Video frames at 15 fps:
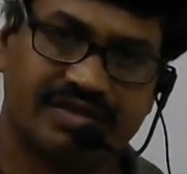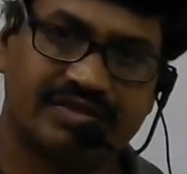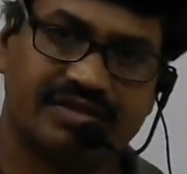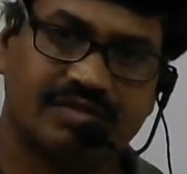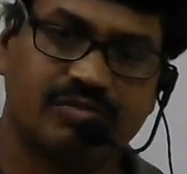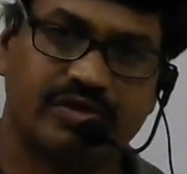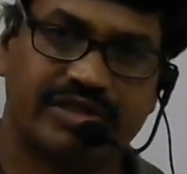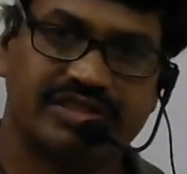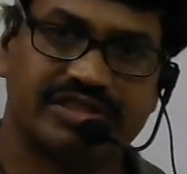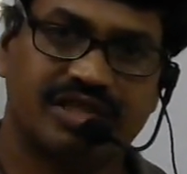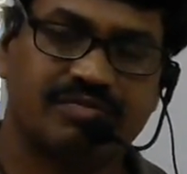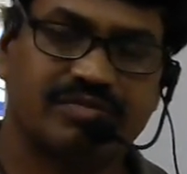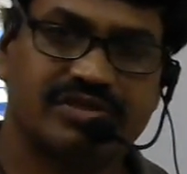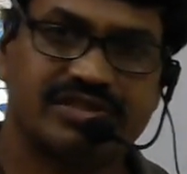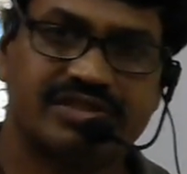Some more
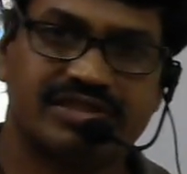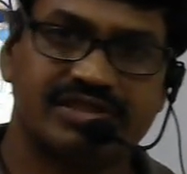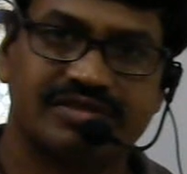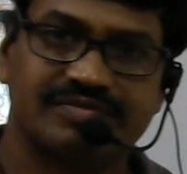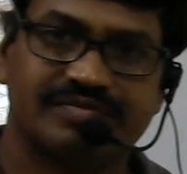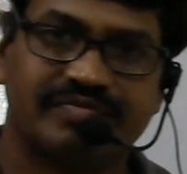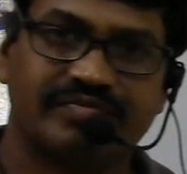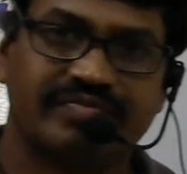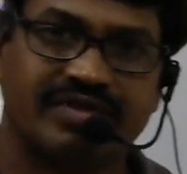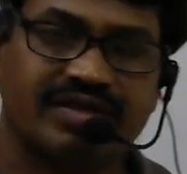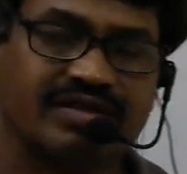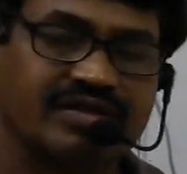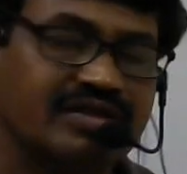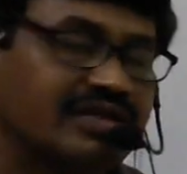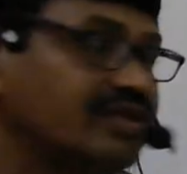examples.
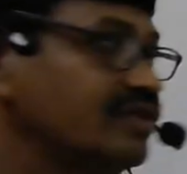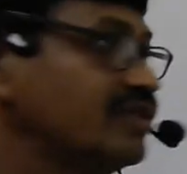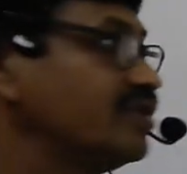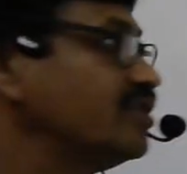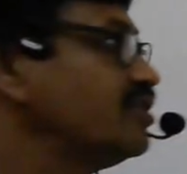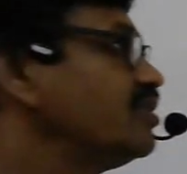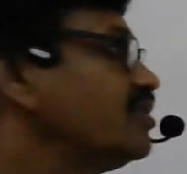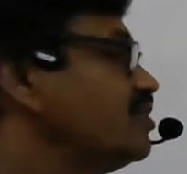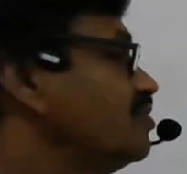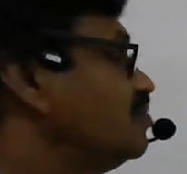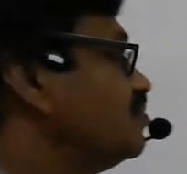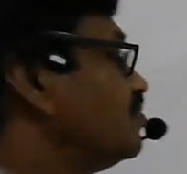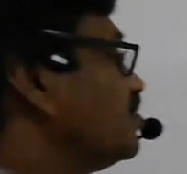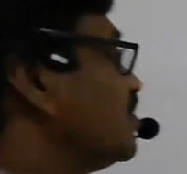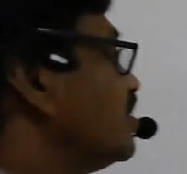Here,
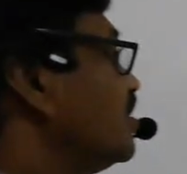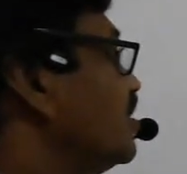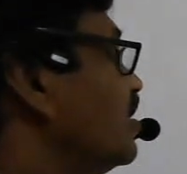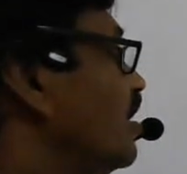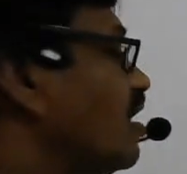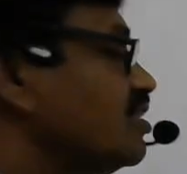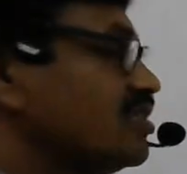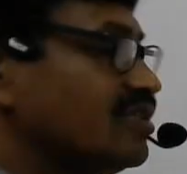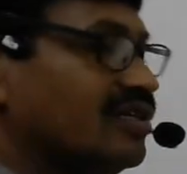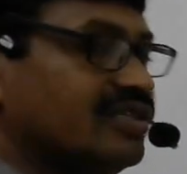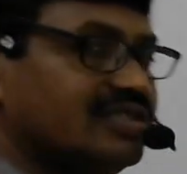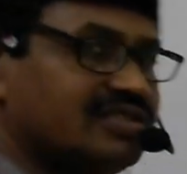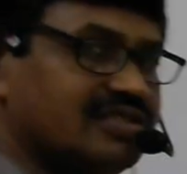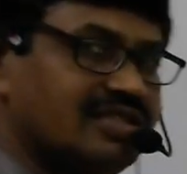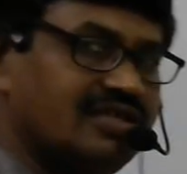in last
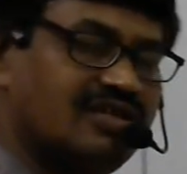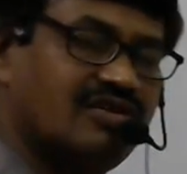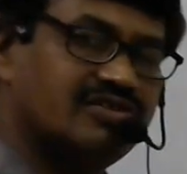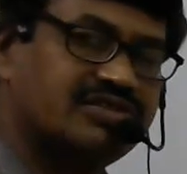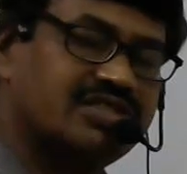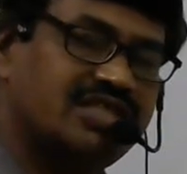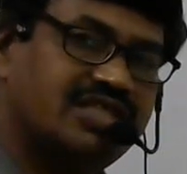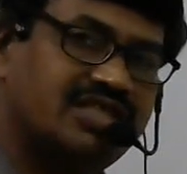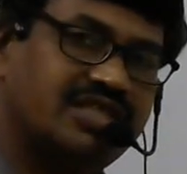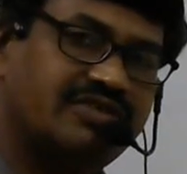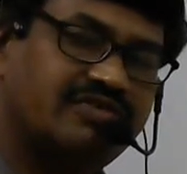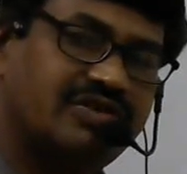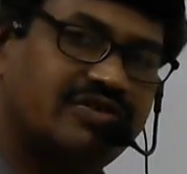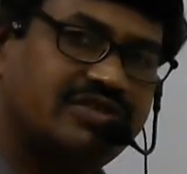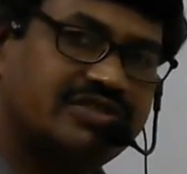class, lastly,
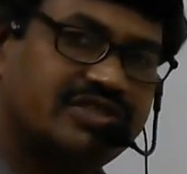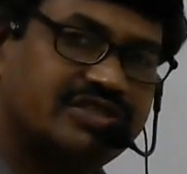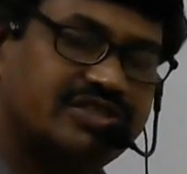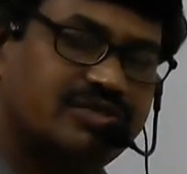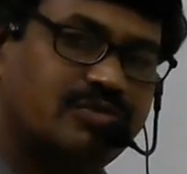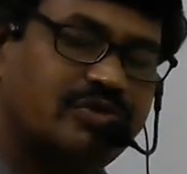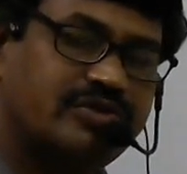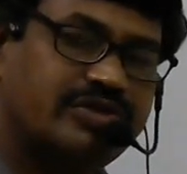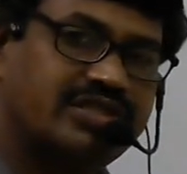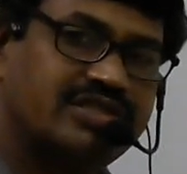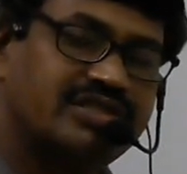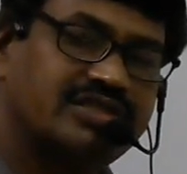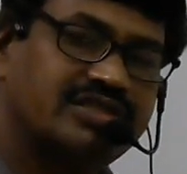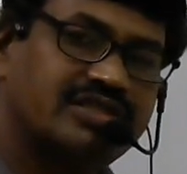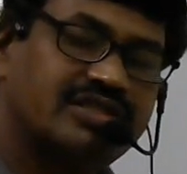we have discussed about
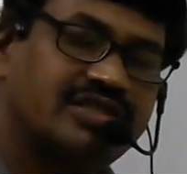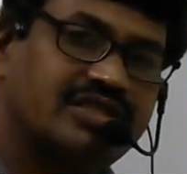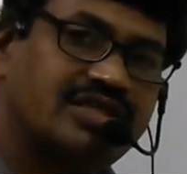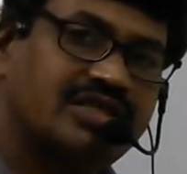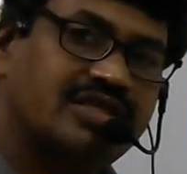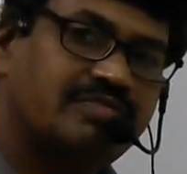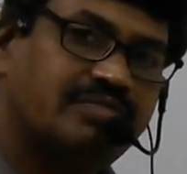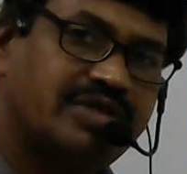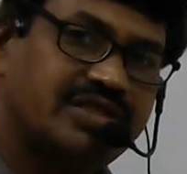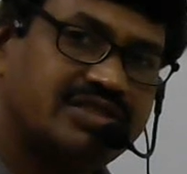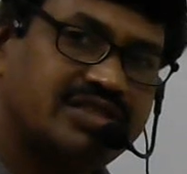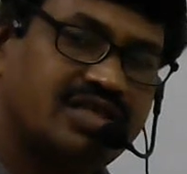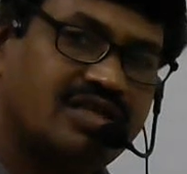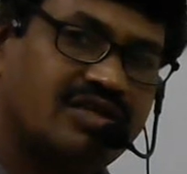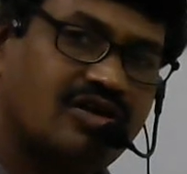
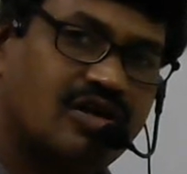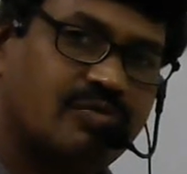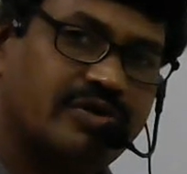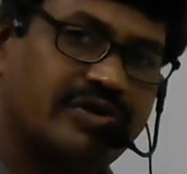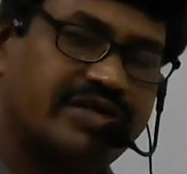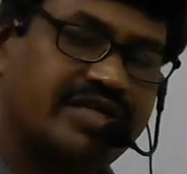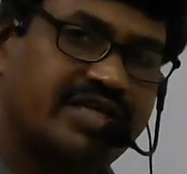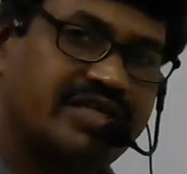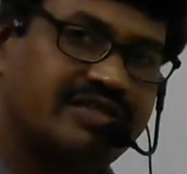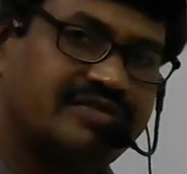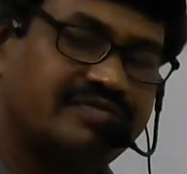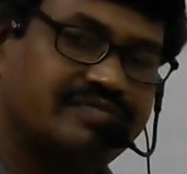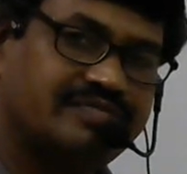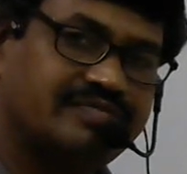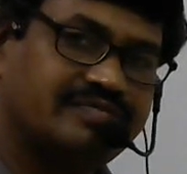benzyl carbocation,
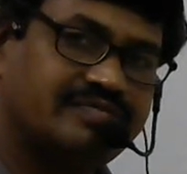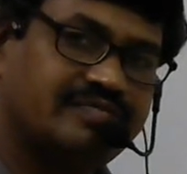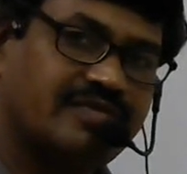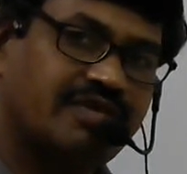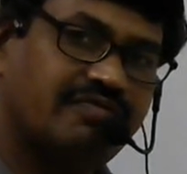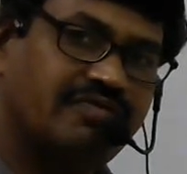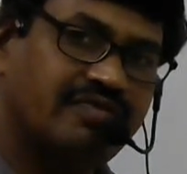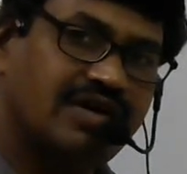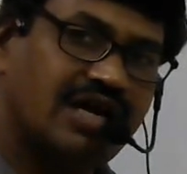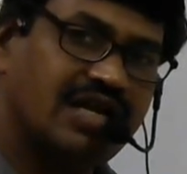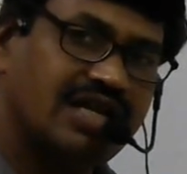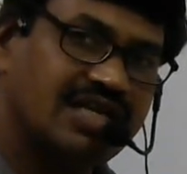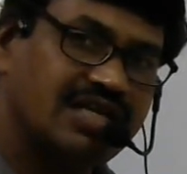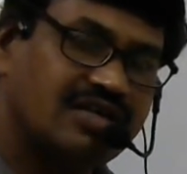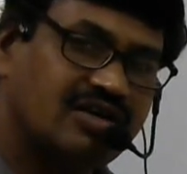
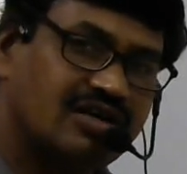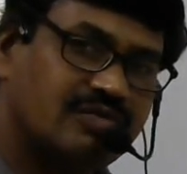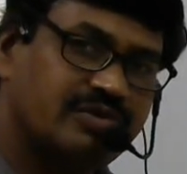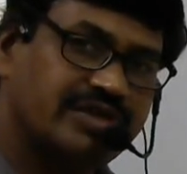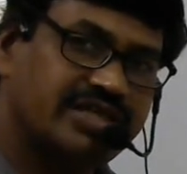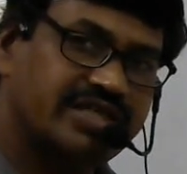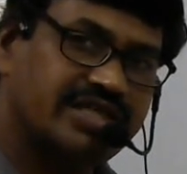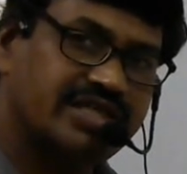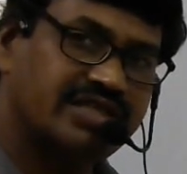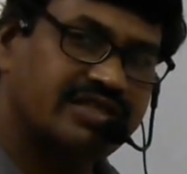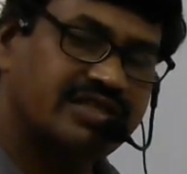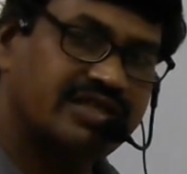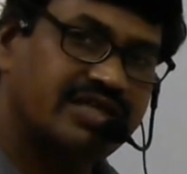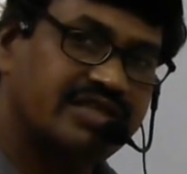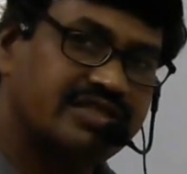allyl carbocation,
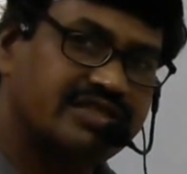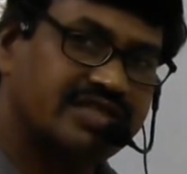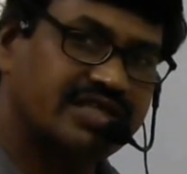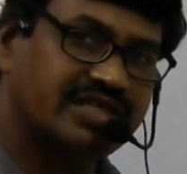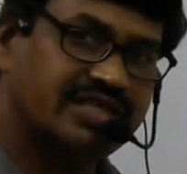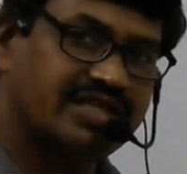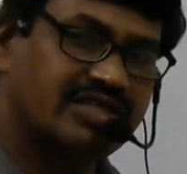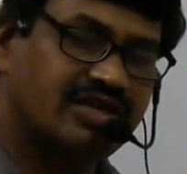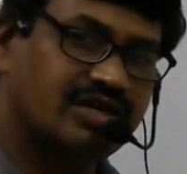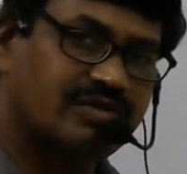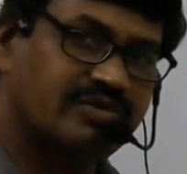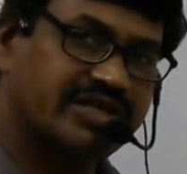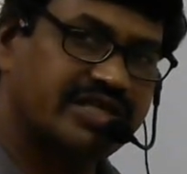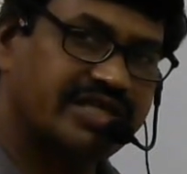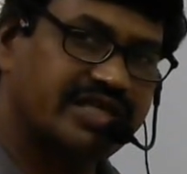and secondary
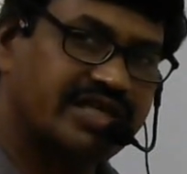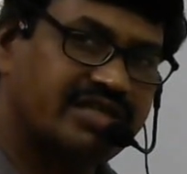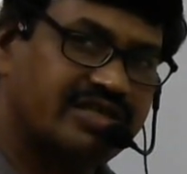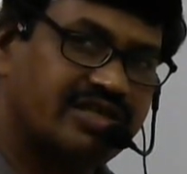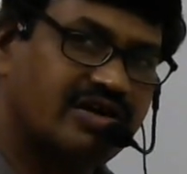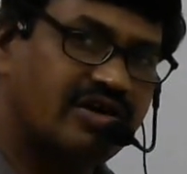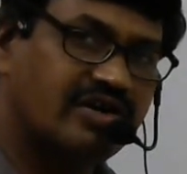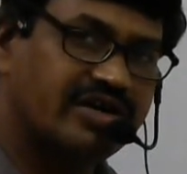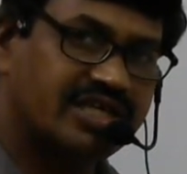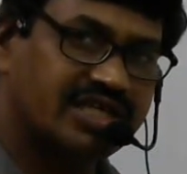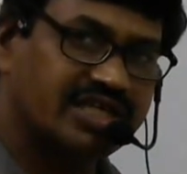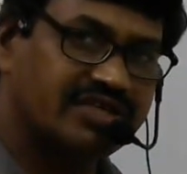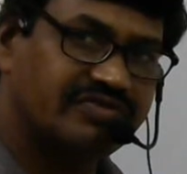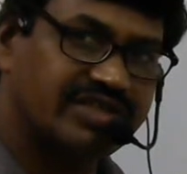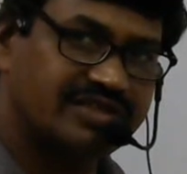carbocation order I
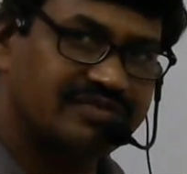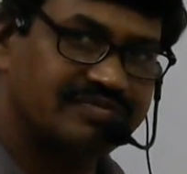given.